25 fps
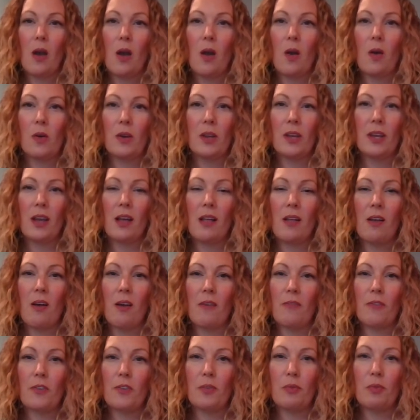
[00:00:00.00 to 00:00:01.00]
ODL
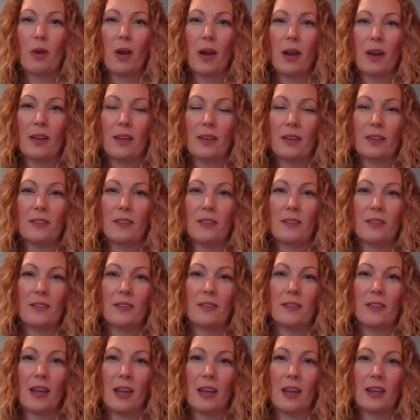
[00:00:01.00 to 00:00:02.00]
offers products
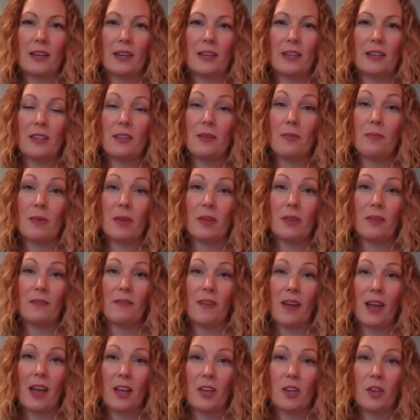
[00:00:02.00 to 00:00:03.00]
designed to build
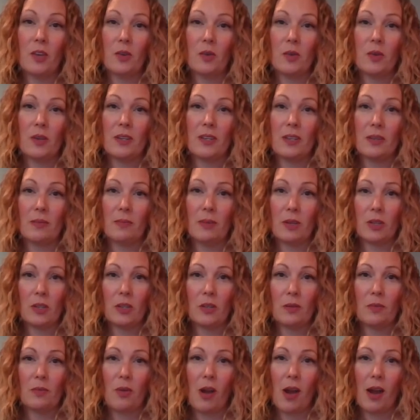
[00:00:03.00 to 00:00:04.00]
value into
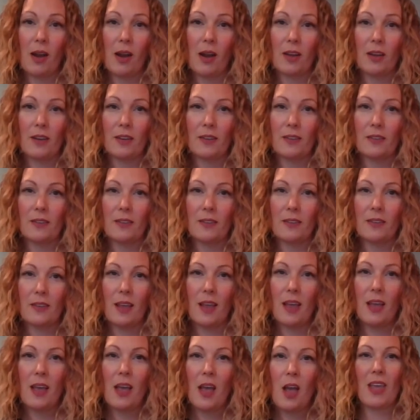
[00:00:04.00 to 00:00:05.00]
building products.
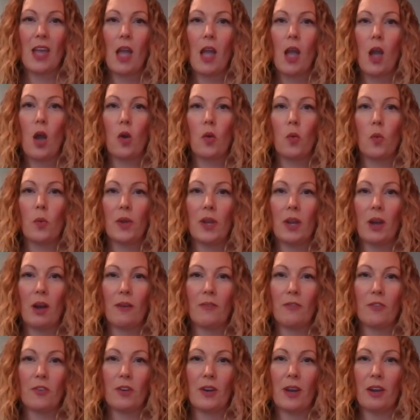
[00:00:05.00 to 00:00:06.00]
We
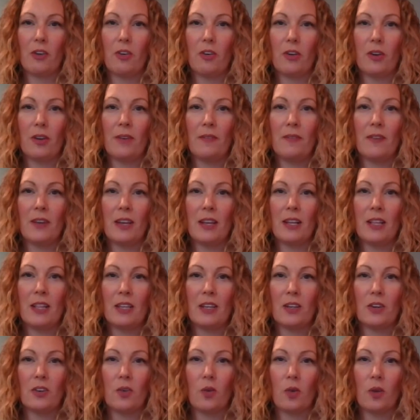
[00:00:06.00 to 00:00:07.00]
offer decorative and
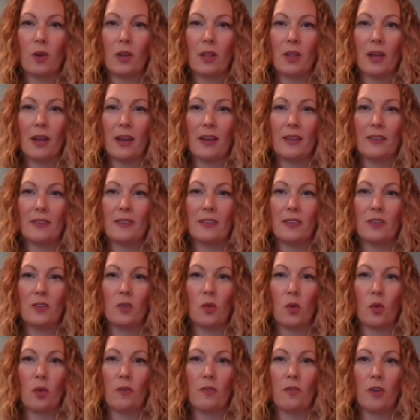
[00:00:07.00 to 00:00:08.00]
clear door glass and
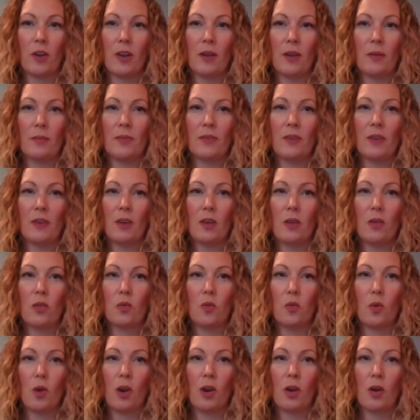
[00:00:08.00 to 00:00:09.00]
door frames
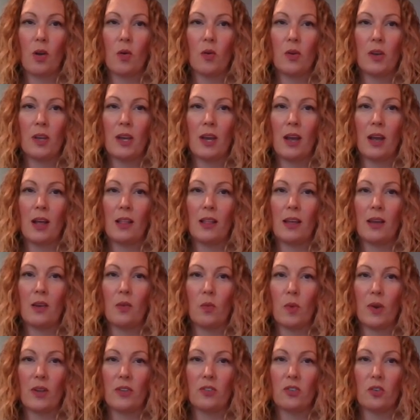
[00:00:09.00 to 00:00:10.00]
through our ODL and
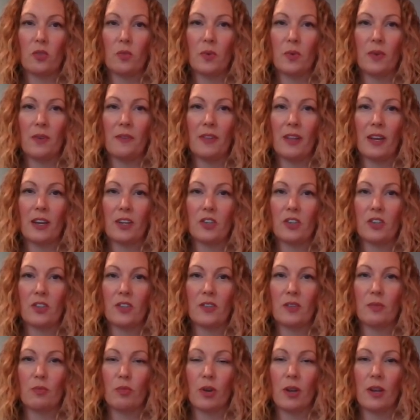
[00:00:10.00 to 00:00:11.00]
Western
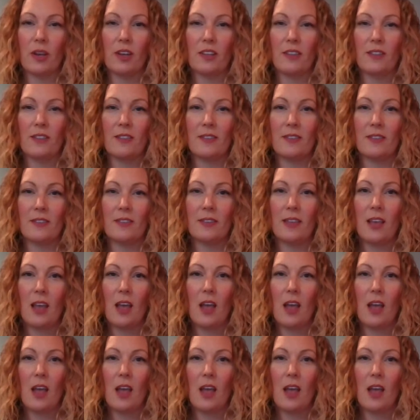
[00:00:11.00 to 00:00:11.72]
Reflections brands.